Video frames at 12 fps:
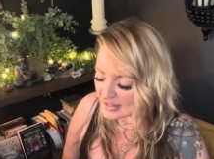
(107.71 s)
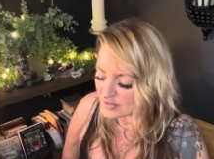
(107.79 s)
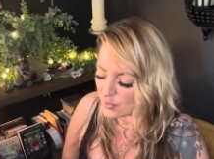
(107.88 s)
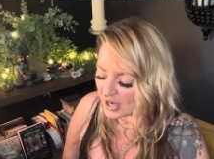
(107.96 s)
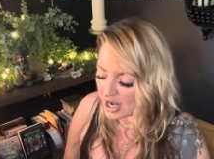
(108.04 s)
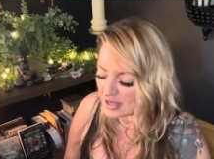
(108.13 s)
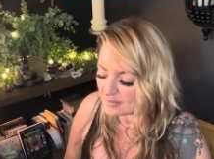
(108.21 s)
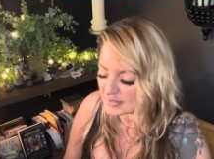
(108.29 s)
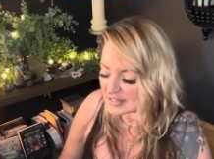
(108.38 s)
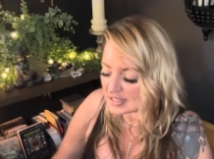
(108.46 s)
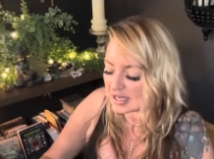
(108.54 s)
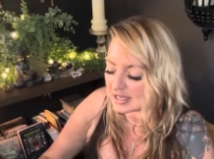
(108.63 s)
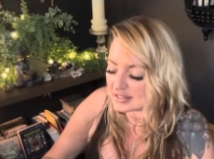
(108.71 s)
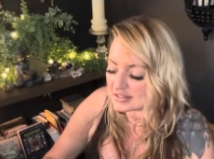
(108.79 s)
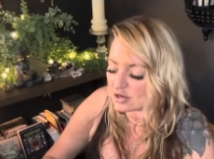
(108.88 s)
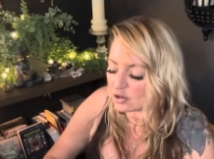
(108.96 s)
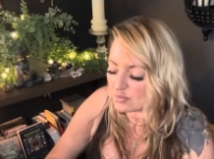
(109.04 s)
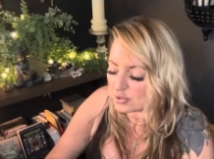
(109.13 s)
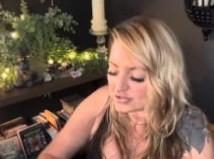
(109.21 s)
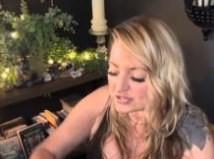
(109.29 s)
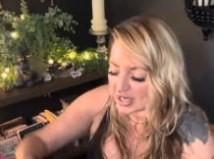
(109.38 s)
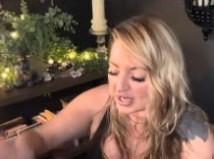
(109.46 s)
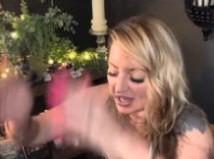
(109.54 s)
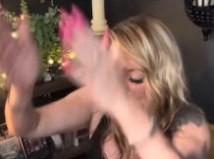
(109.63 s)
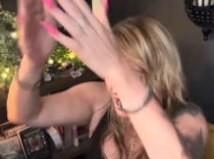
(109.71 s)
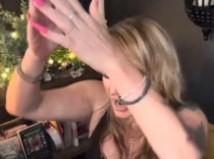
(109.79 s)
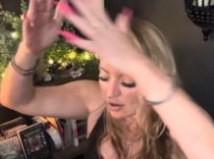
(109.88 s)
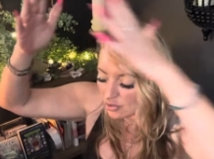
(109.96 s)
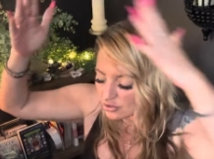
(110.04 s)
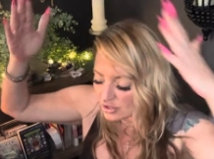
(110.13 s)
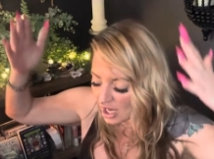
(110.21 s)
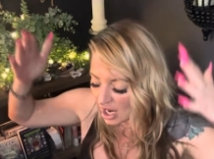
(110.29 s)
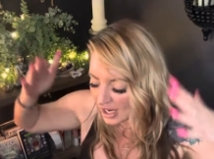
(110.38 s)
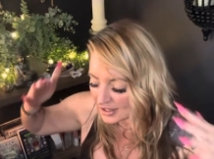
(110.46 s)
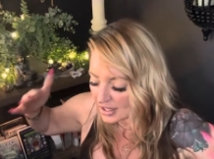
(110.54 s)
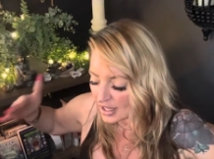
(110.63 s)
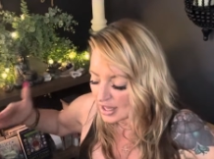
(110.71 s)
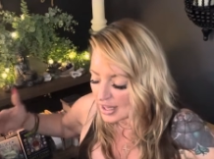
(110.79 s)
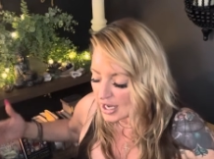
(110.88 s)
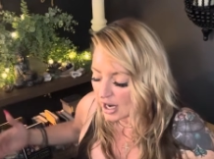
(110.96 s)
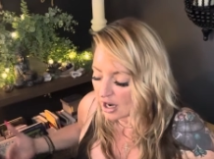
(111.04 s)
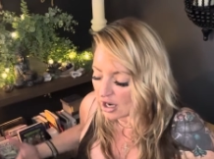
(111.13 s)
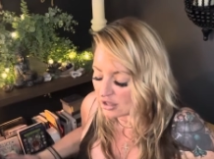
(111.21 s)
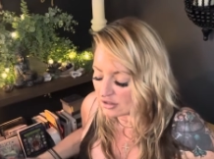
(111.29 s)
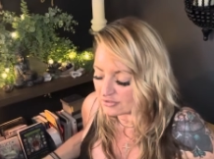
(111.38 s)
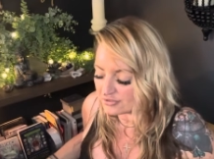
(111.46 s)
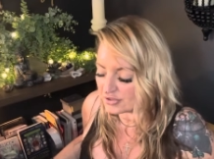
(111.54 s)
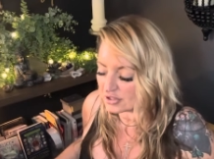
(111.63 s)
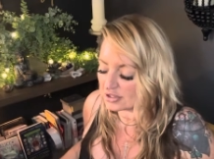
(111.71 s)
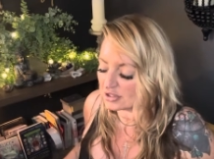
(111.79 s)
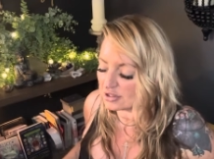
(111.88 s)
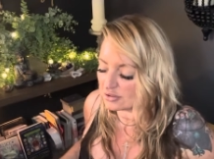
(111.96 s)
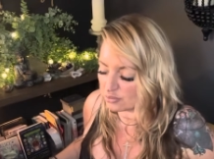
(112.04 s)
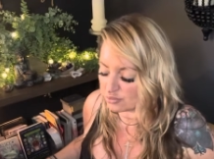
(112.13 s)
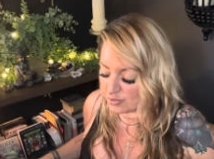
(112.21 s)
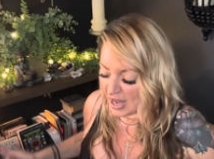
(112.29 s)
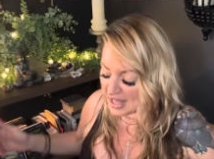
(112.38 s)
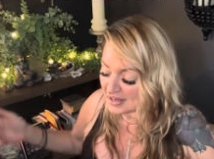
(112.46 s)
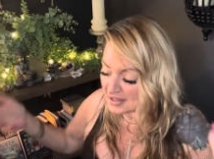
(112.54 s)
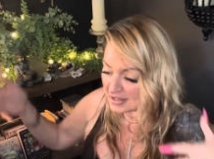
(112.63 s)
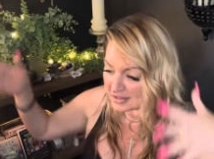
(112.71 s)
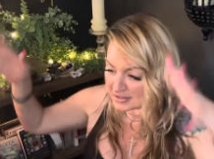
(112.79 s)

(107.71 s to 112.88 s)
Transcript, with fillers: is what I'm seeing is almost like an outline of red